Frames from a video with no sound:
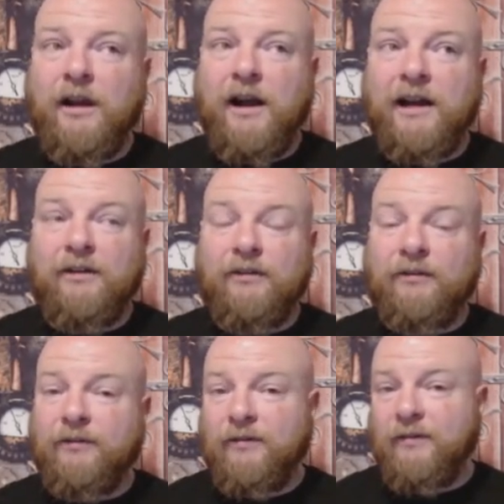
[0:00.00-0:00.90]
out
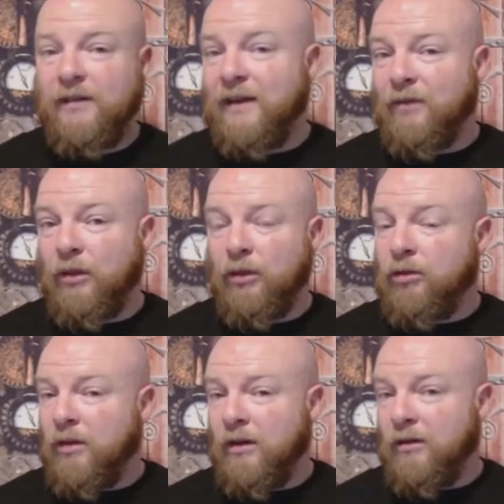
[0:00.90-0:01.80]
of out of
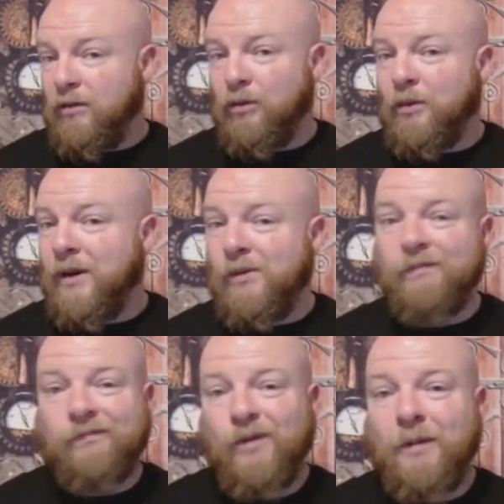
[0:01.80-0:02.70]
the the, the three
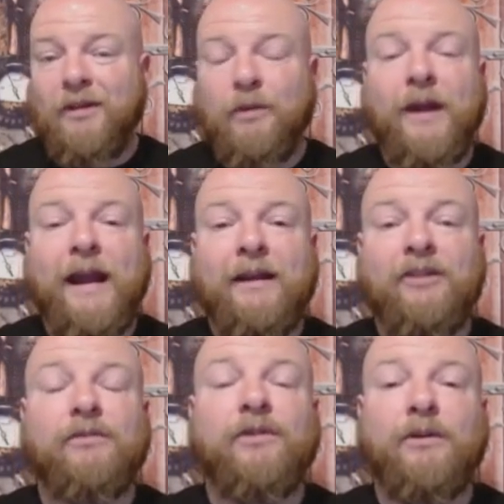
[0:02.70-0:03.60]
women that Rand
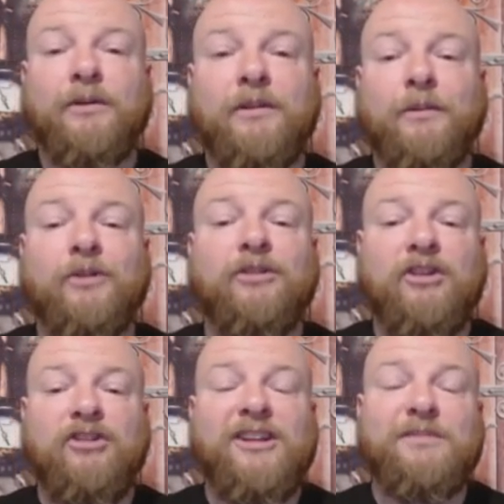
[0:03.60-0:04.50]
is involved with in the books.
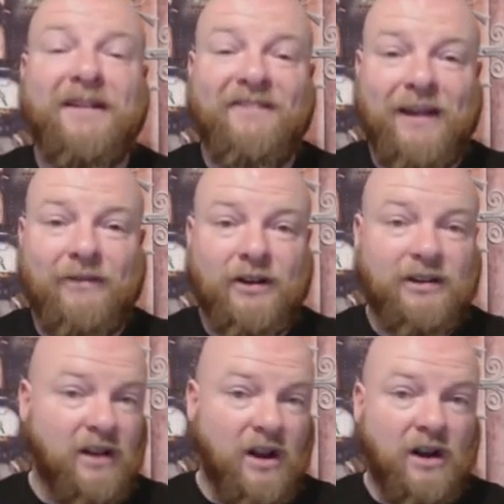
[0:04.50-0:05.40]
She's my
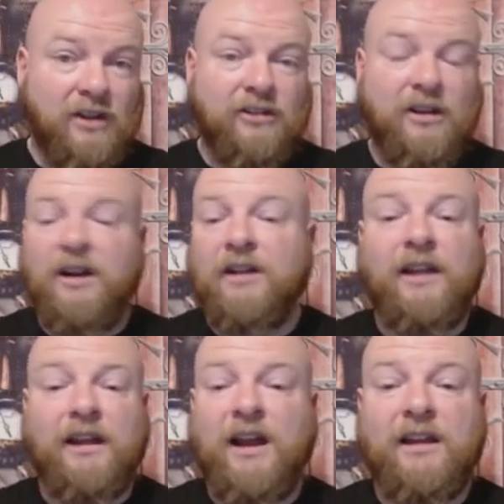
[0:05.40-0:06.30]
favorite. Honest to God,
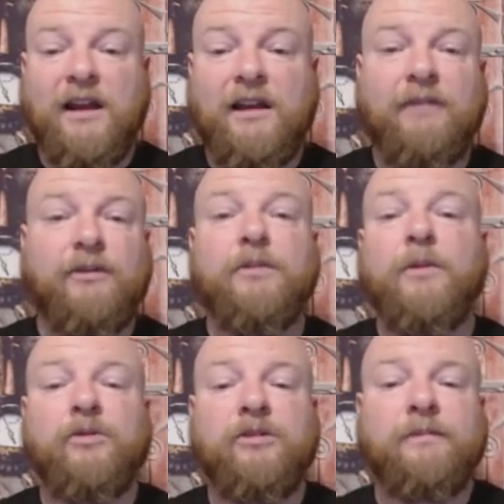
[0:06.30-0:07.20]
like I, I love her the
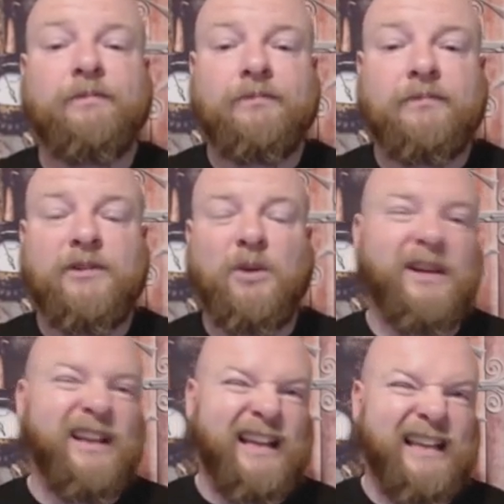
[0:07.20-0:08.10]
most. Don't
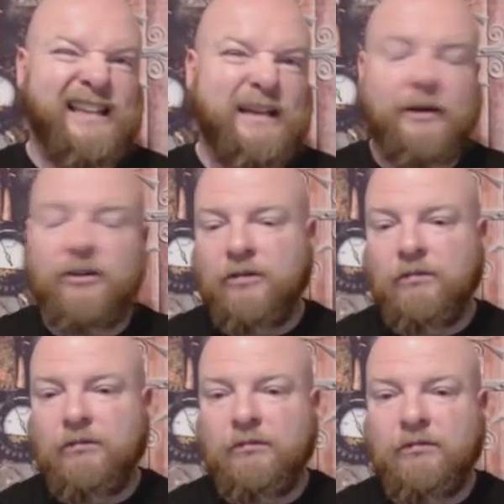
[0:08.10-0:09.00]
really like Elayne that much.
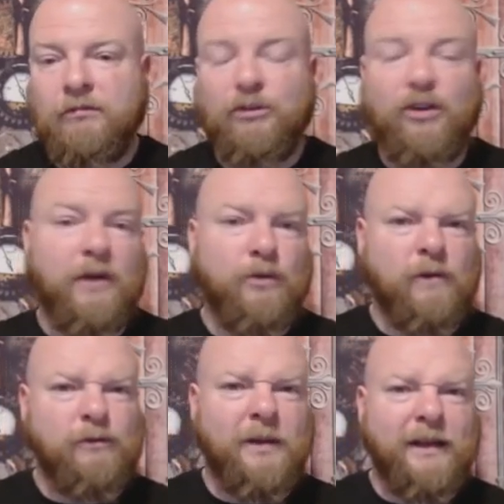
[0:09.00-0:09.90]
Sorry for
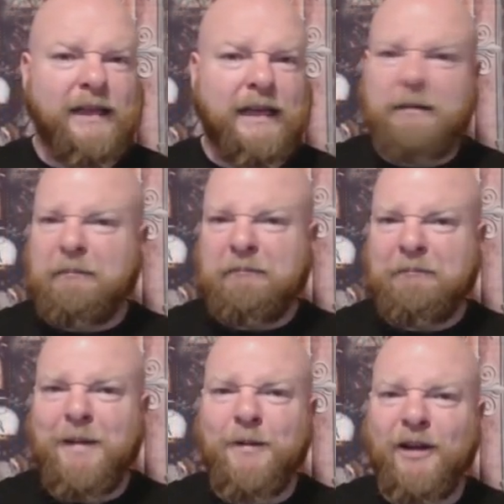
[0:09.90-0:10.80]
whoever's playing Elayne.
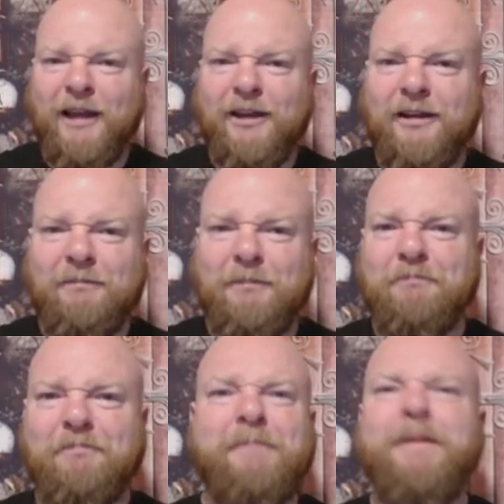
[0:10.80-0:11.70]
Maybe I'll like
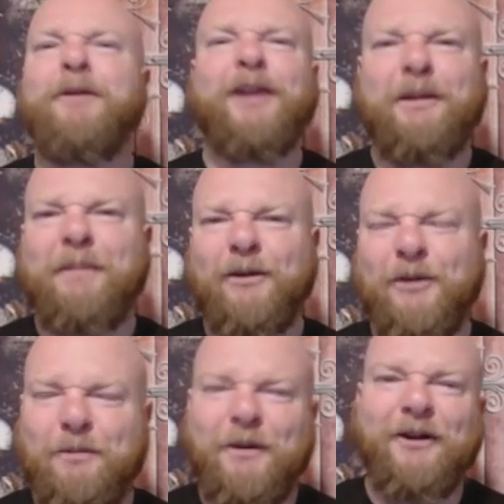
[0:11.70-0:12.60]
maybe I'll like her better
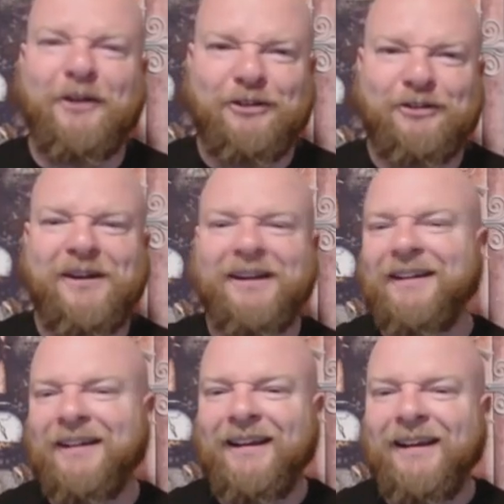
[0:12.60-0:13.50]
when you bring her to the screen.
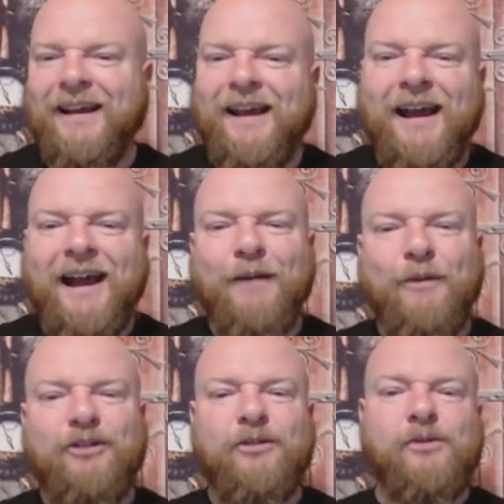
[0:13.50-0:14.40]
Uh,
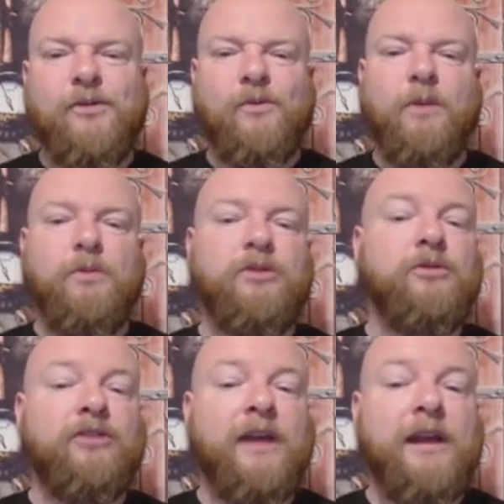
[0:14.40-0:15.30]
would you? What would
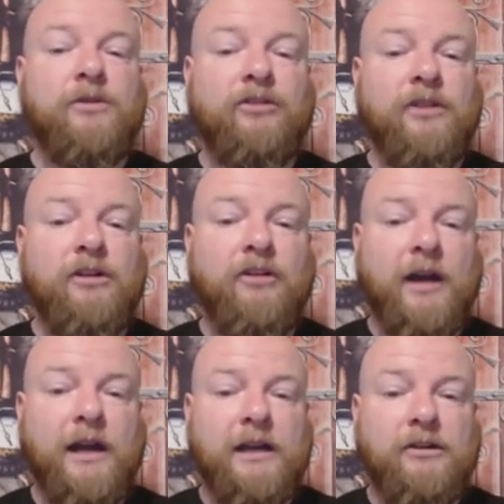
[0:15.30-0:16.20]
you say to
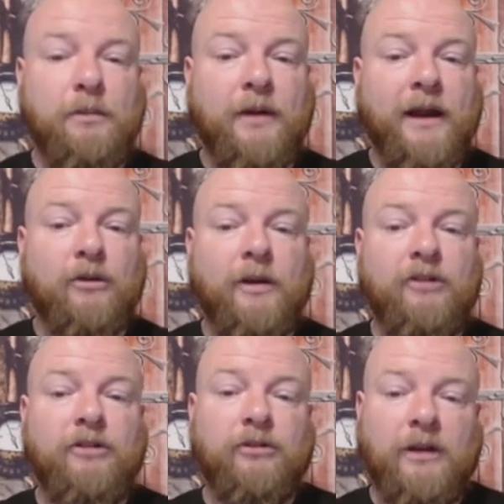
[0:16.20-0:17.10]
CGI to practical
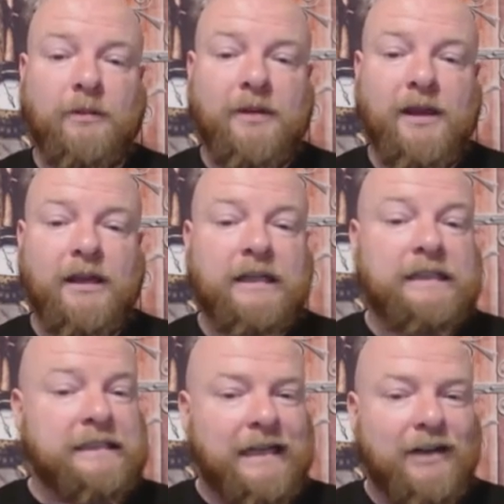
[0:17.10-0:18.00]
ratio is going to be?
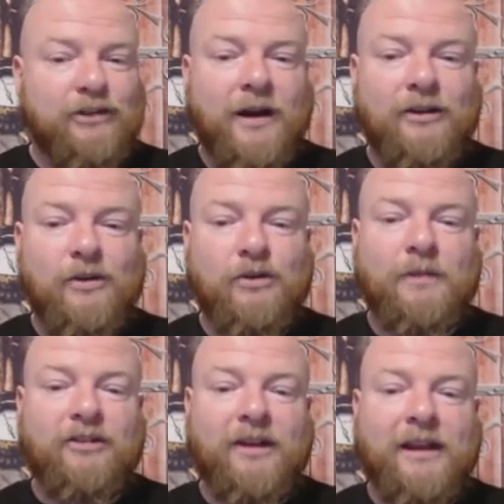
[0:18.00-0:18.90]
Trying to do as
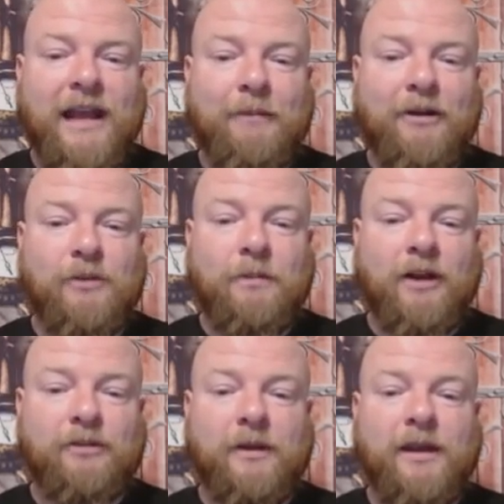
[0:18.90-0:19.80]
much in camera as we possibly